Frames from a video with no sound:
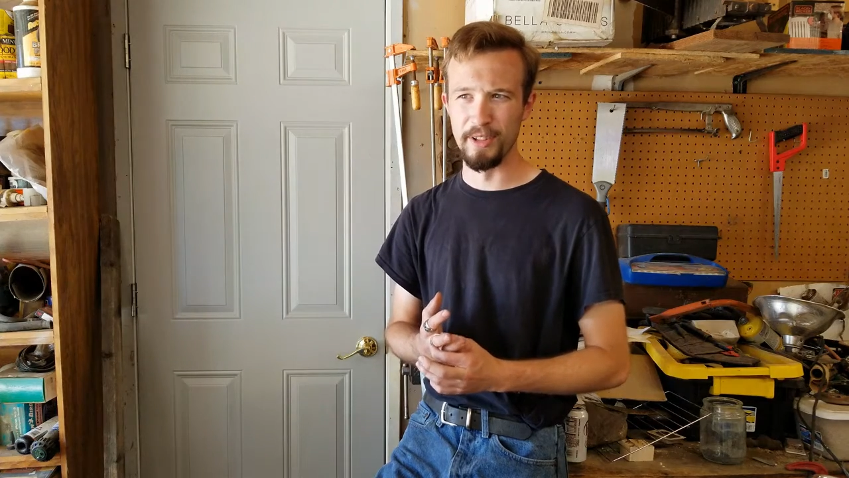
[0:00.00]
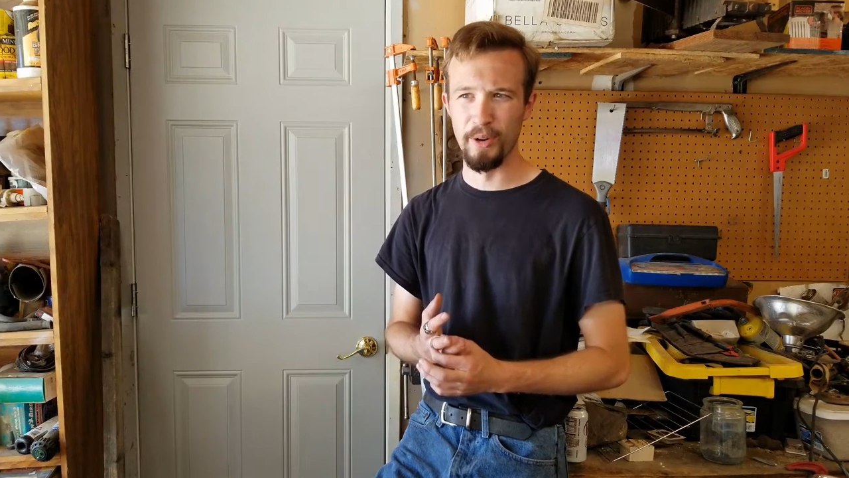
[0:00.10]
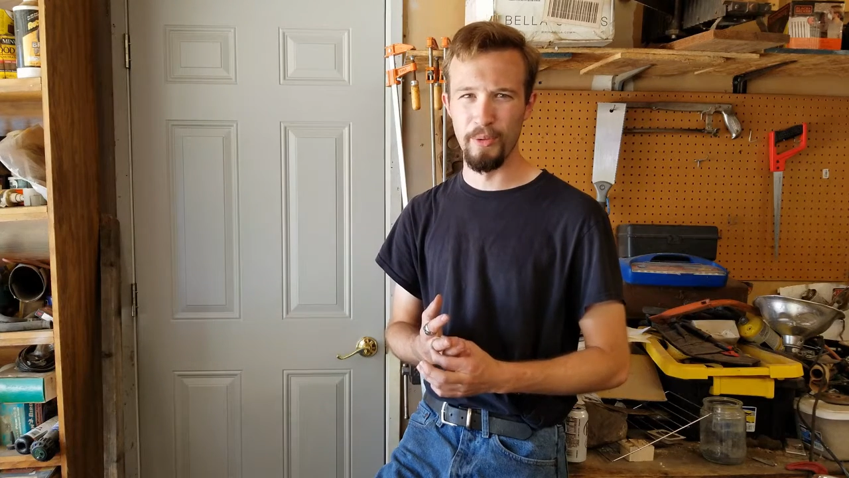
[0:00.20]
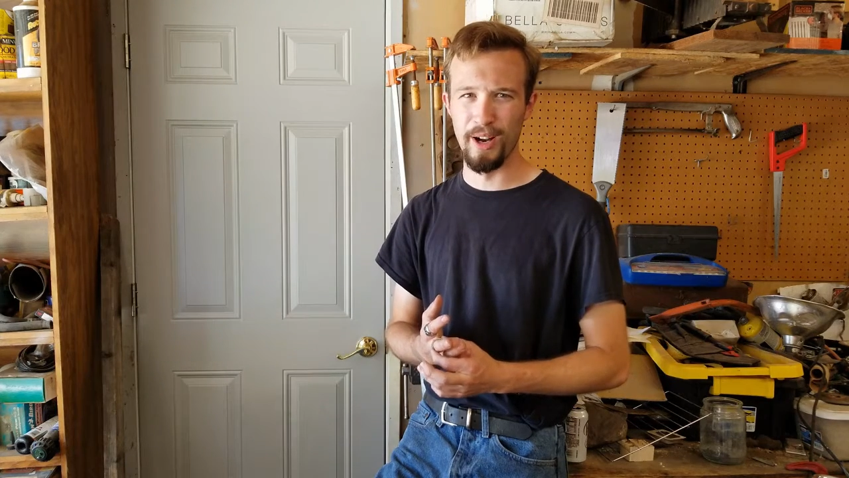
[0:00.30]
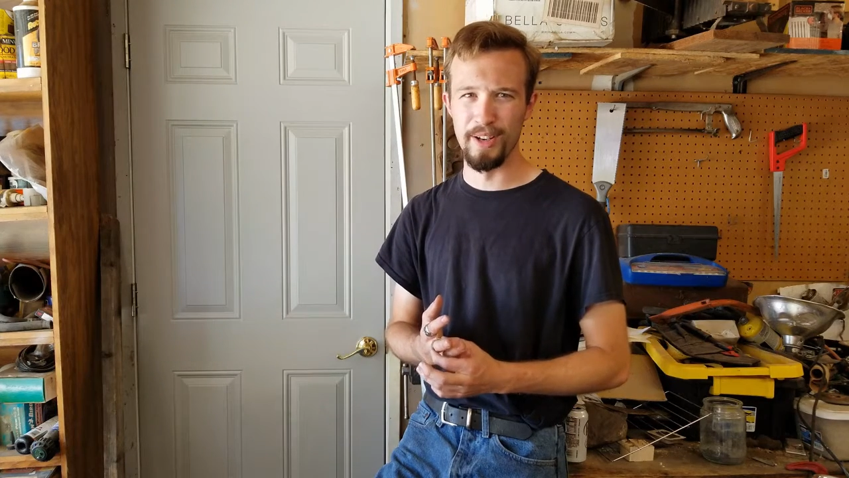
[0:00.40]
you
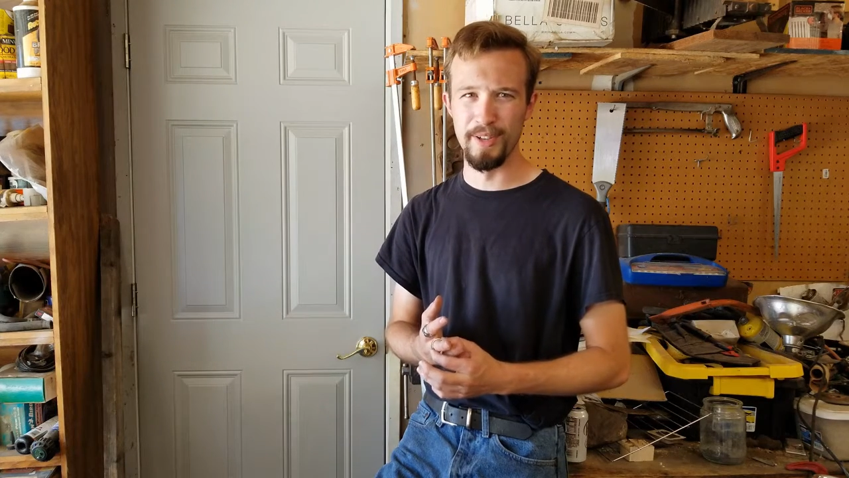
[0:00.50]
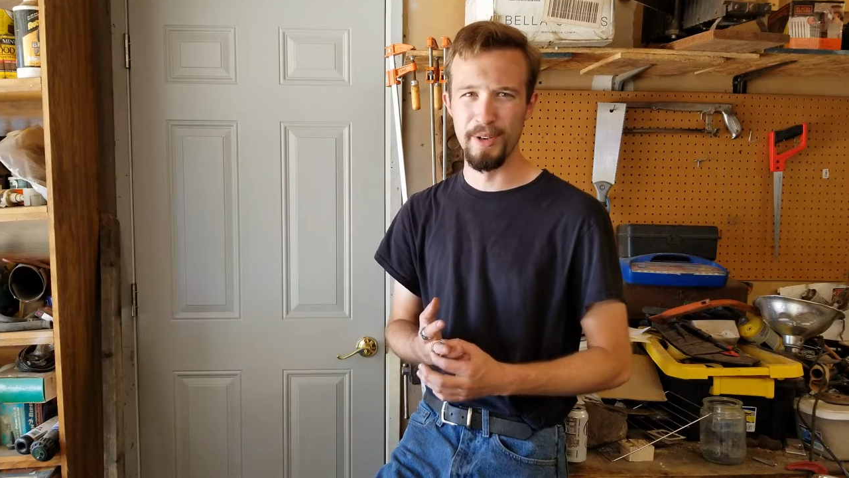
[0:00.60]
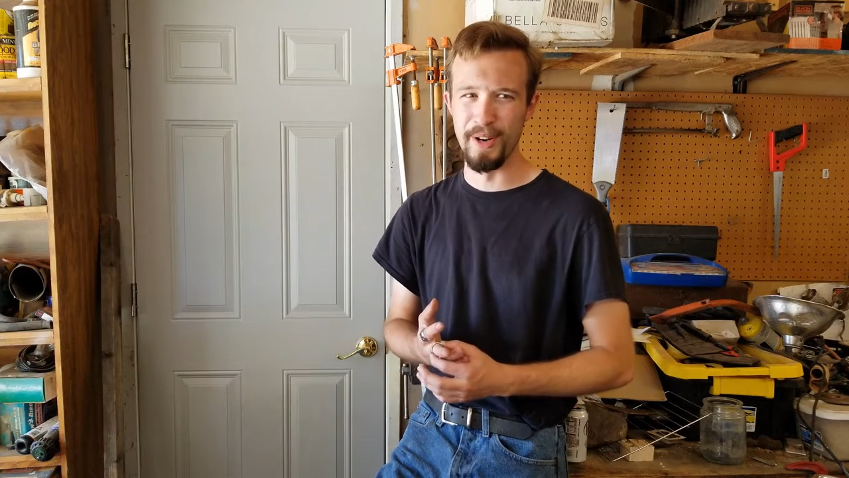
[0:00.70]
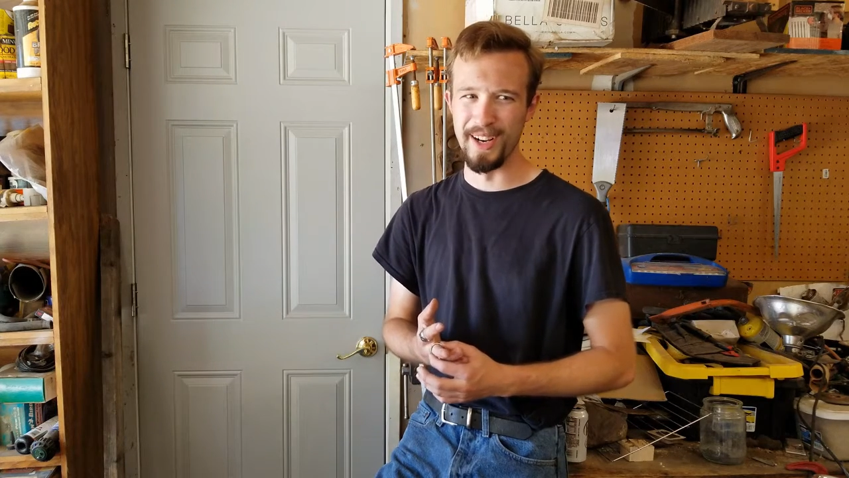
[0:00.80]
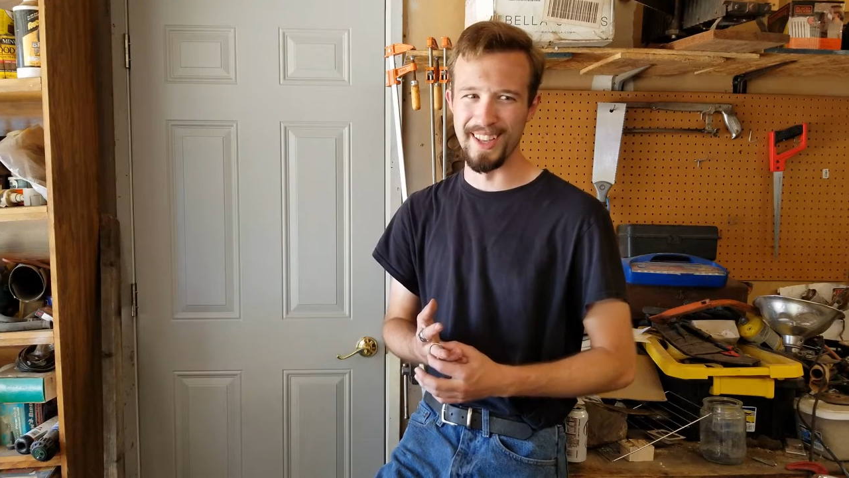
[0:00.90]
don't want to
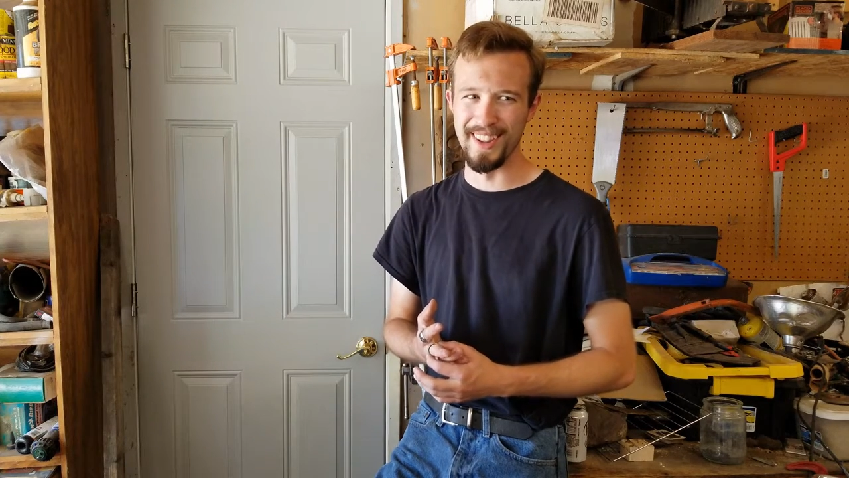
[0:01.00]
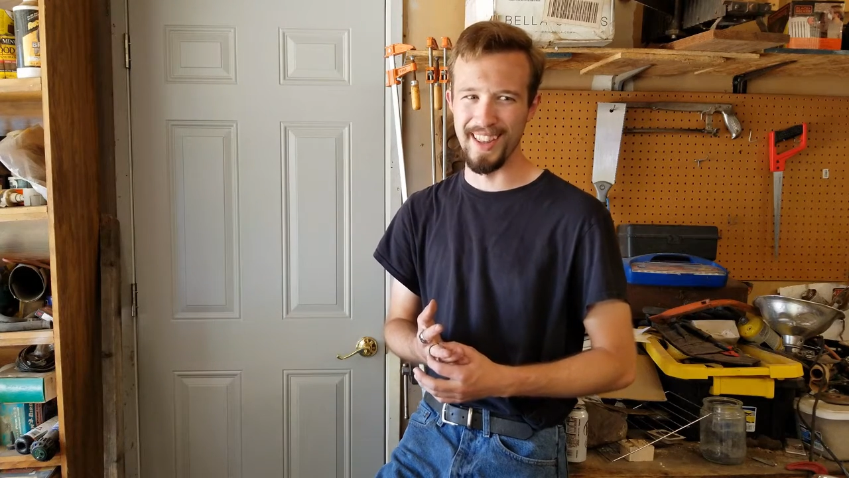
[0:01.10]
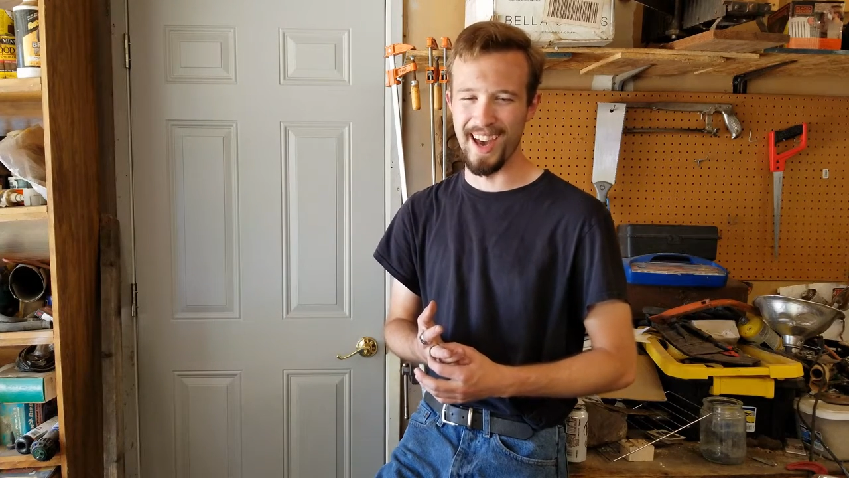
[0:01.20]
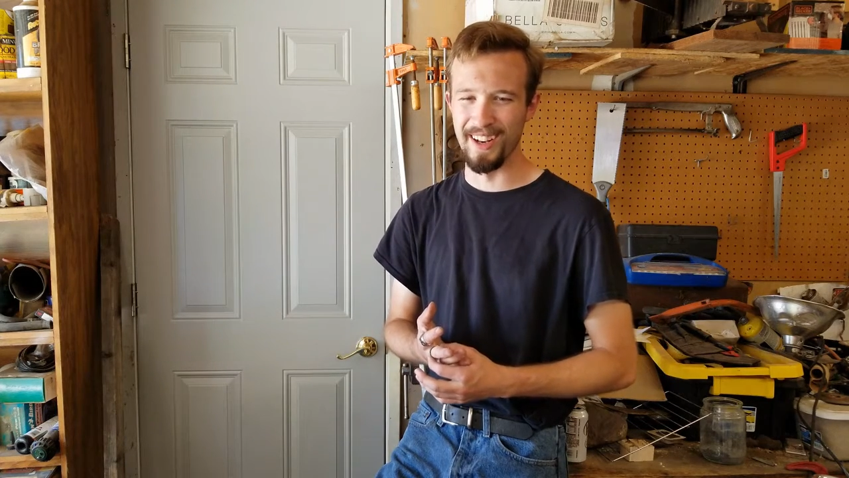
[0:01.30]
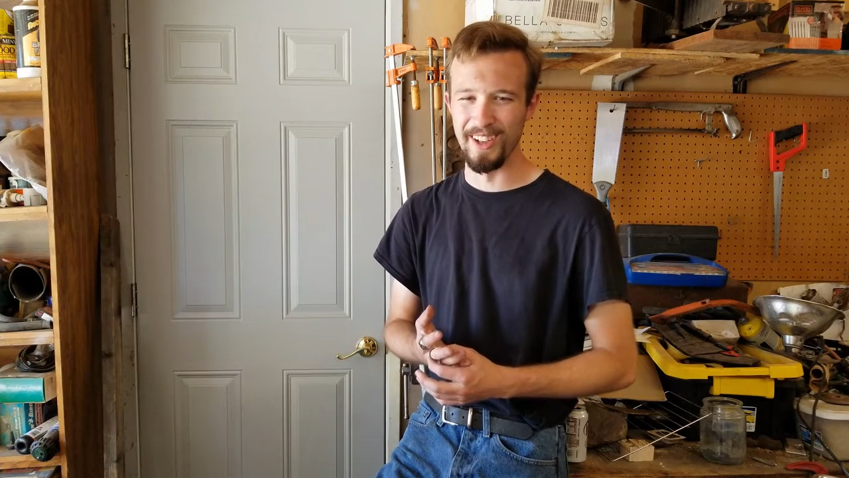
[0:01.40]
do any of
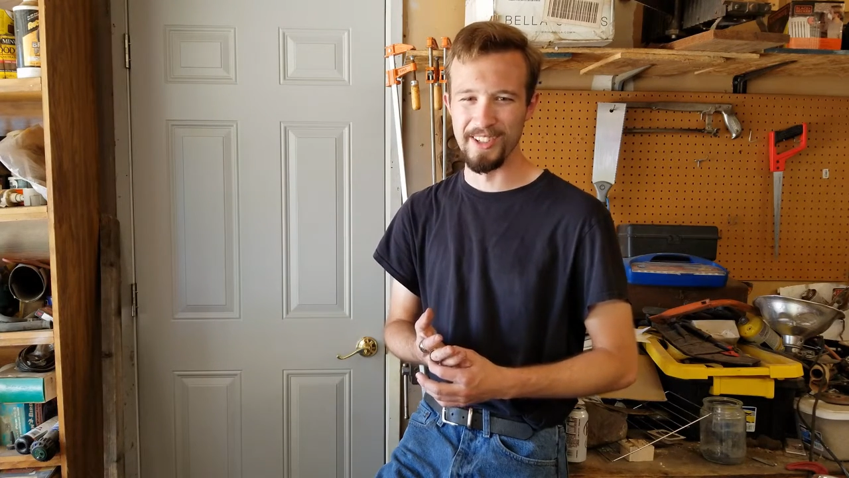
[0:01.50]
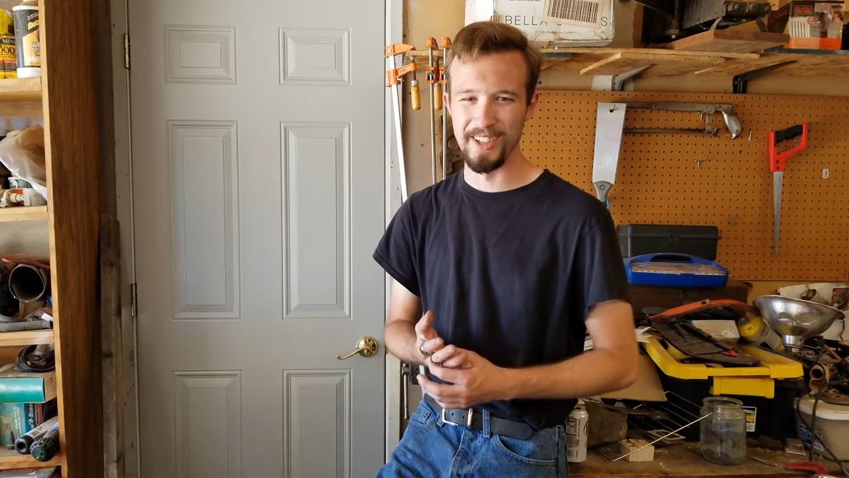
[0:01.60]
that on